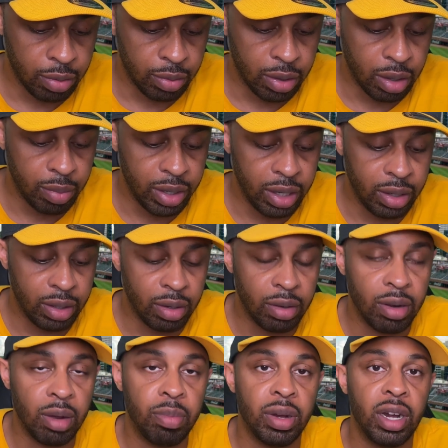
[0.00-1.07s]
I mean, the
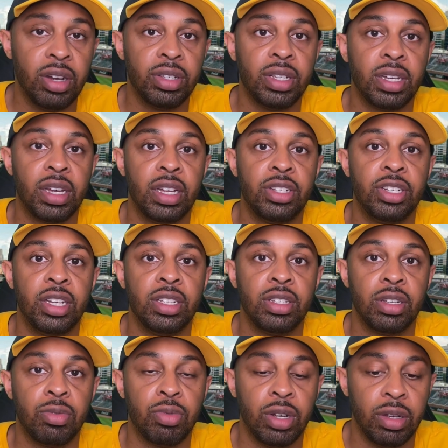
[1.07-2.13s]
Pirates, they got chances
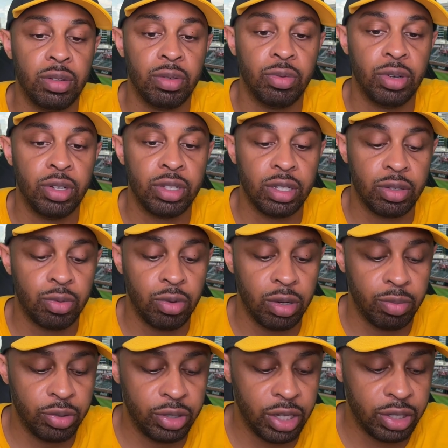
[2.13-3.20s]
of runners in scoring
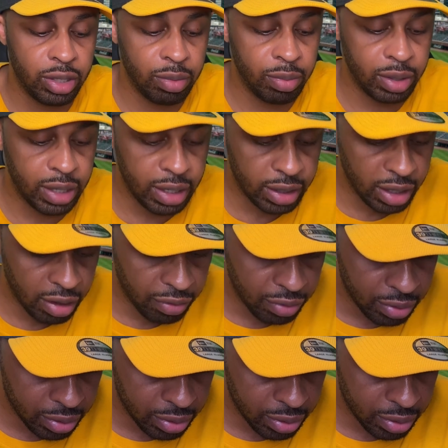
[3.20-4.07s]
position, but they left